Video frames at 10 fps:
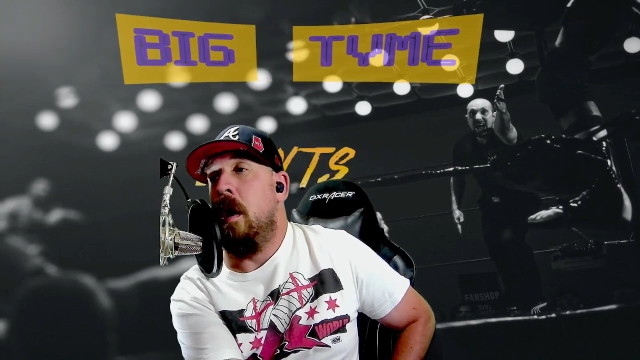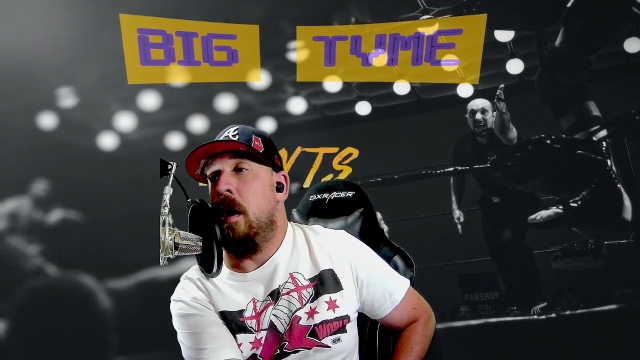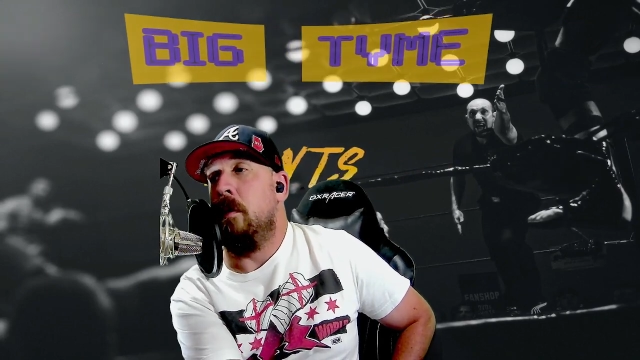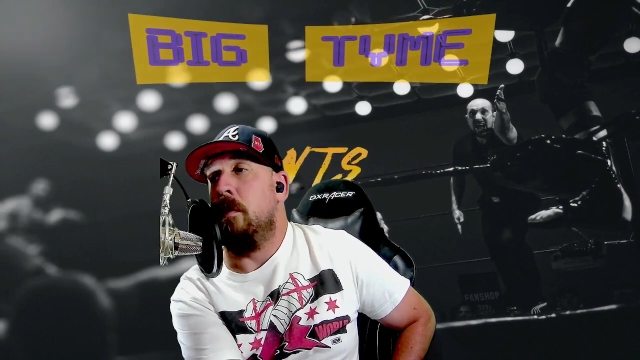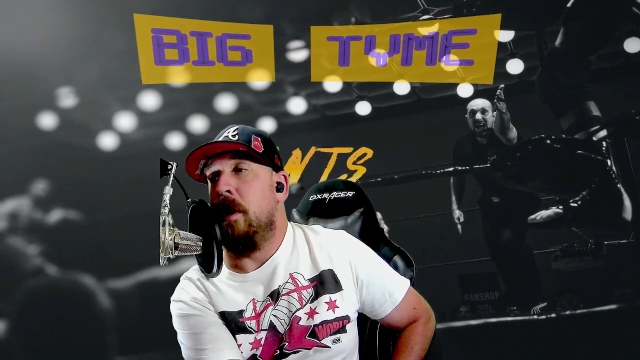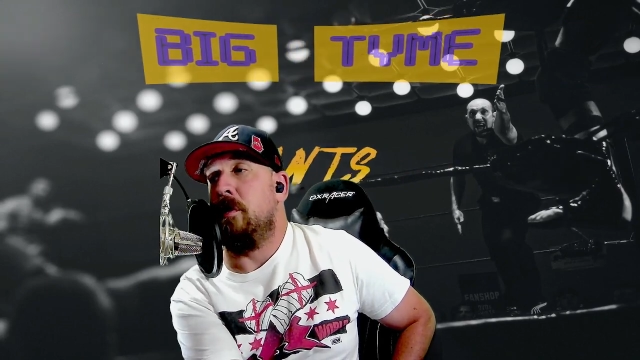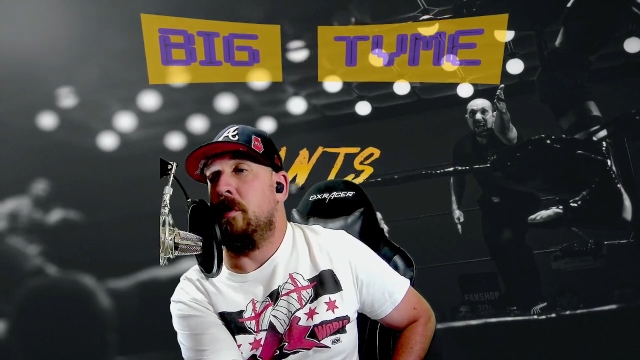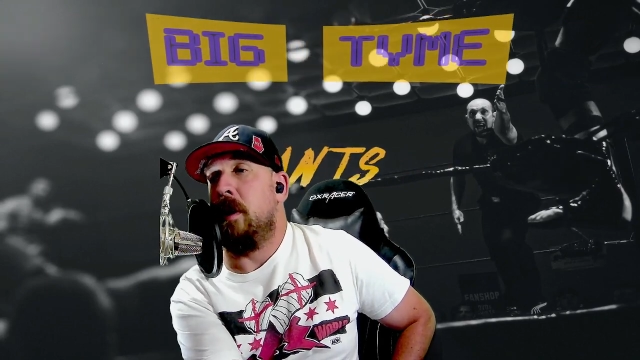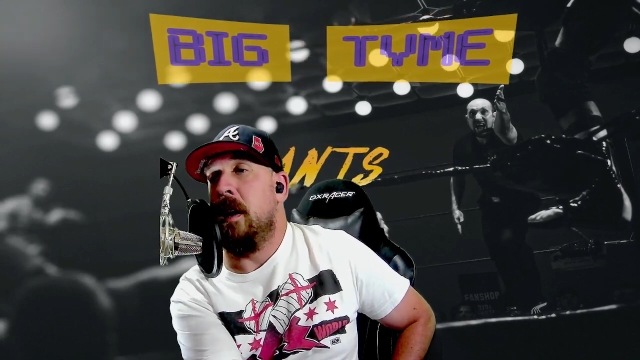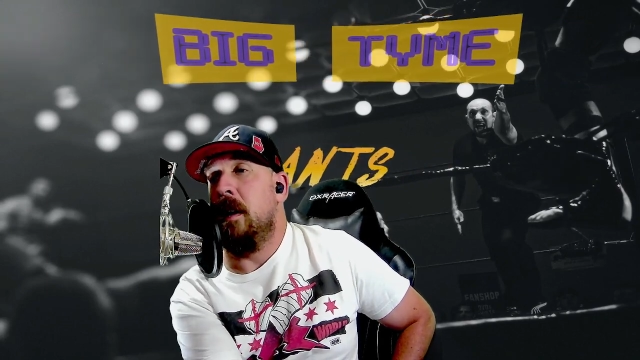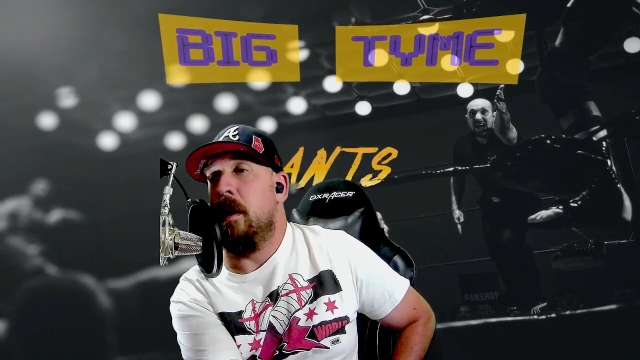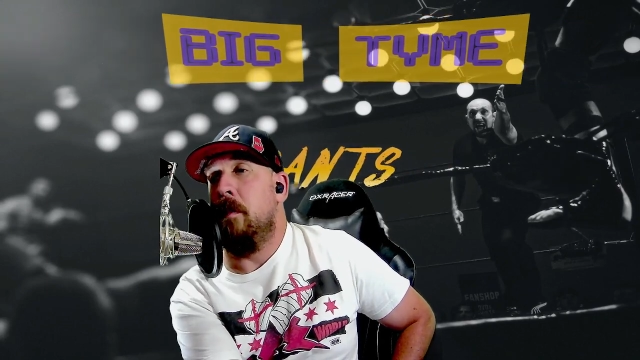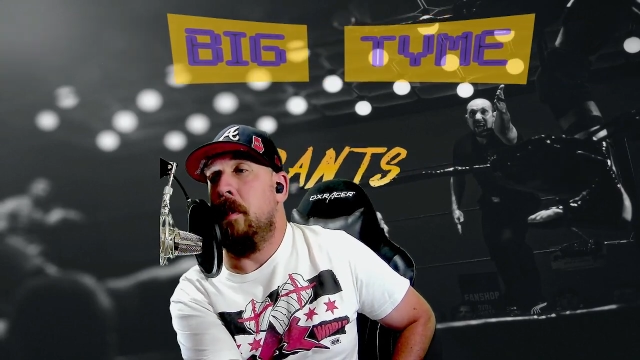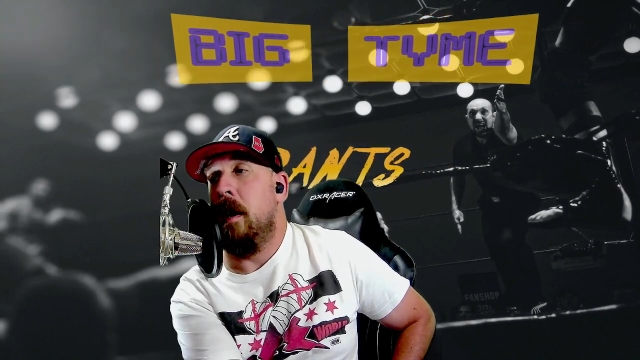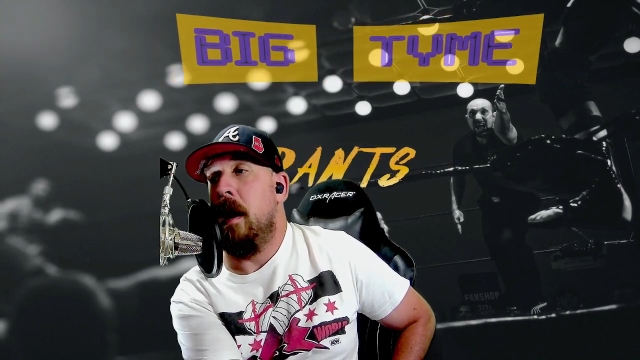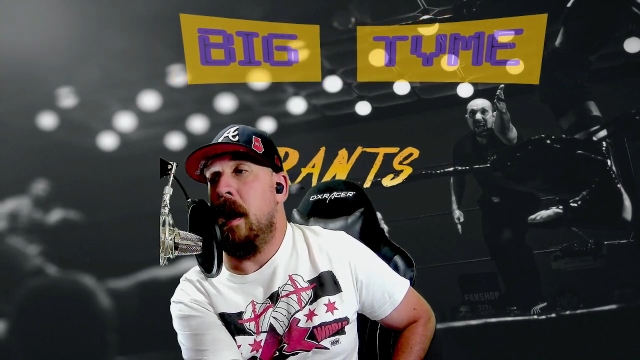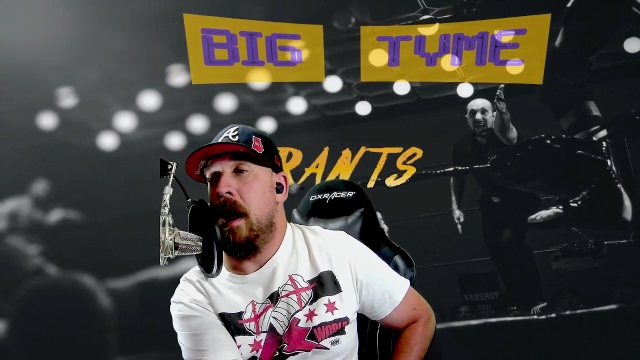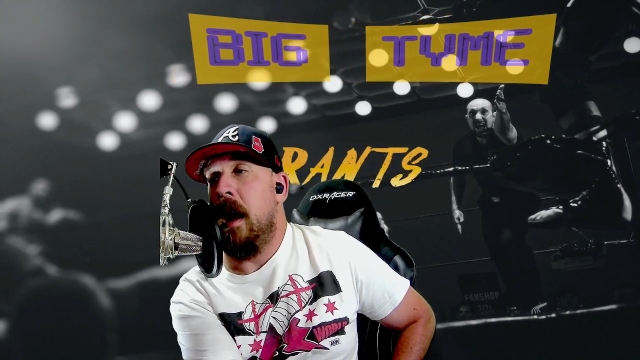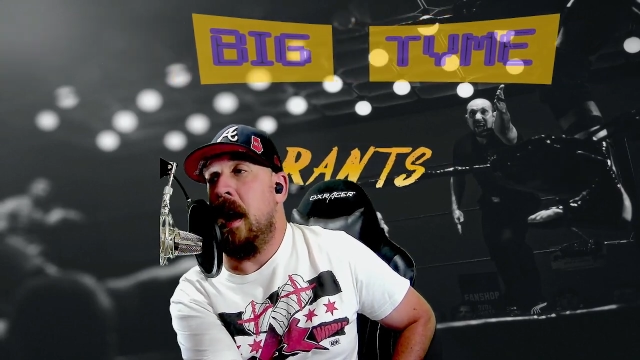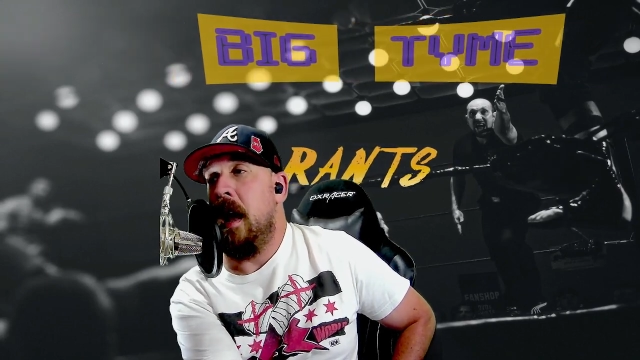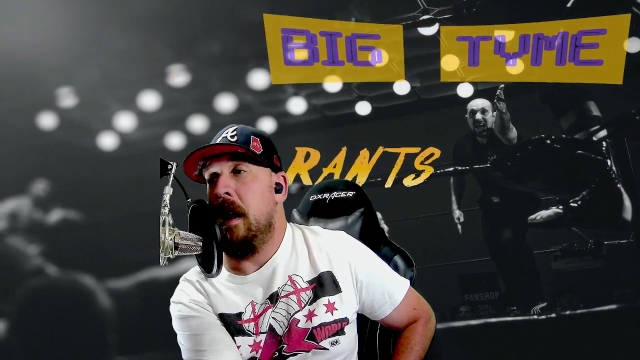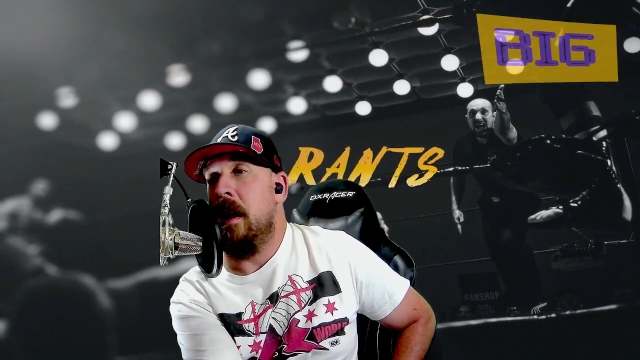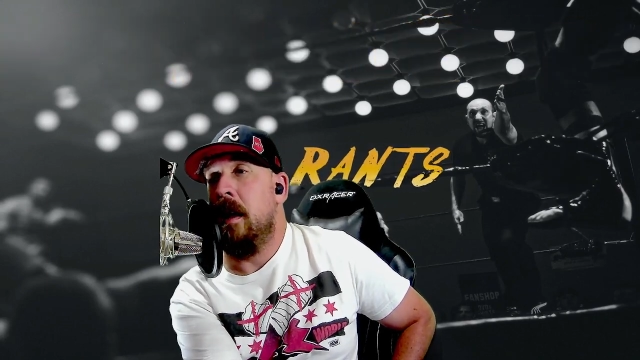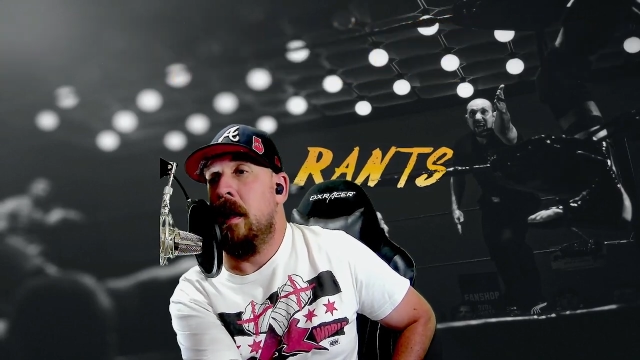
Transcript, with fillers: on Wrestle Kingdom and